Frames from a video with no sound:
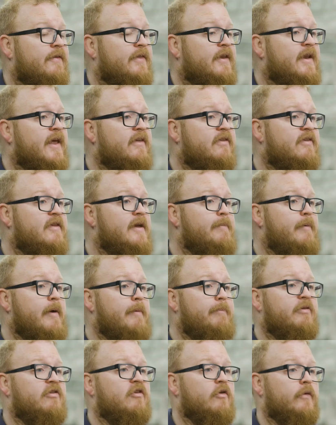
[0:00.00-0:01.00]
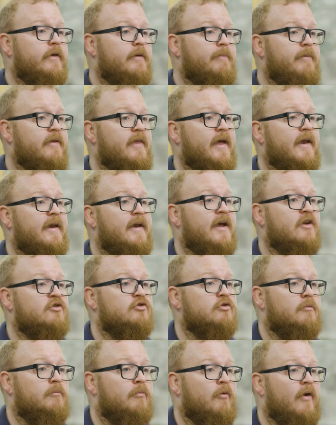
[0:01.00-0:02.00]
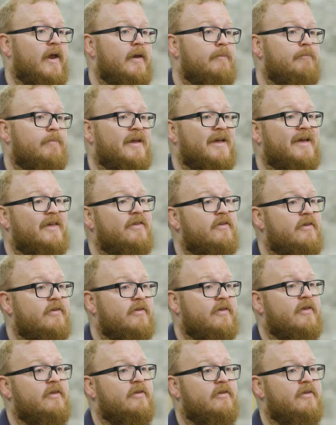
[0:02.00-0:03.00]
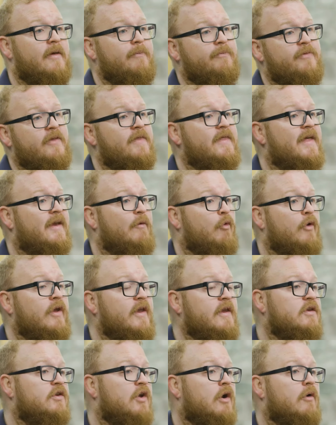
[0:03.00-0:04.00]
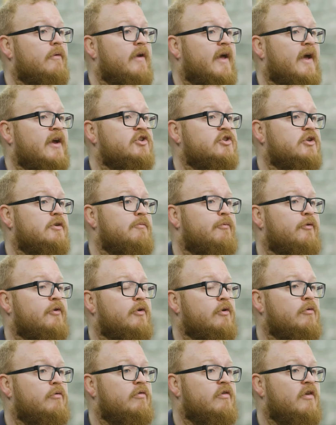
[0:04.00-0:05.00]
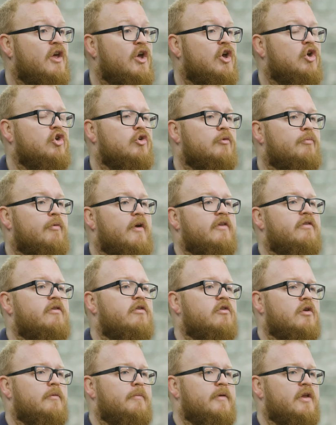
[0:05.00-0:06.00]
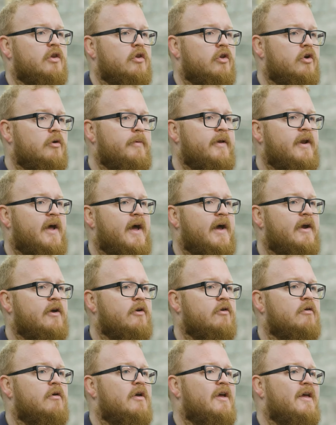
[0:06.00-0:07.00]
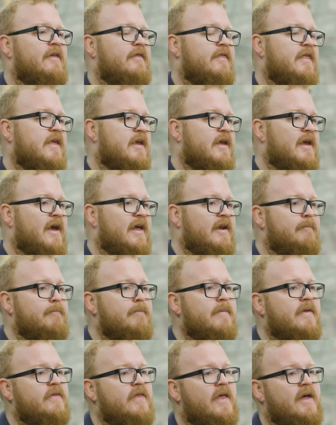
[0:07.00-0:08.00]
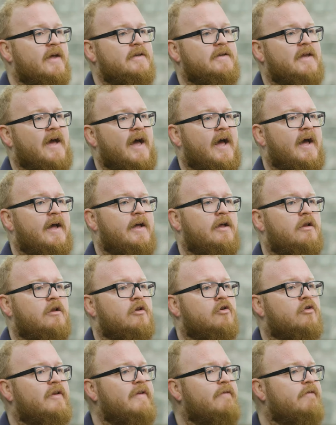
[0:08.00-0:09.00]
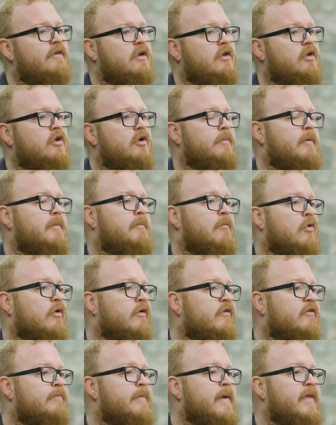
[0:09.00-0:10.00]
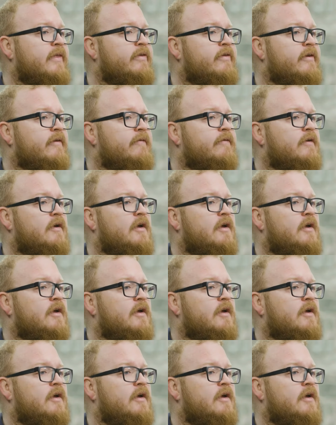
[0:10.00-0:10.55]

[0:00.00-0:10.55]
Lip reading: The next step up is going to be that national brand. Because this is something that we don't actually produce, your price is going to be a little bit higher, think kind of midline tile or even a little bit more expensive.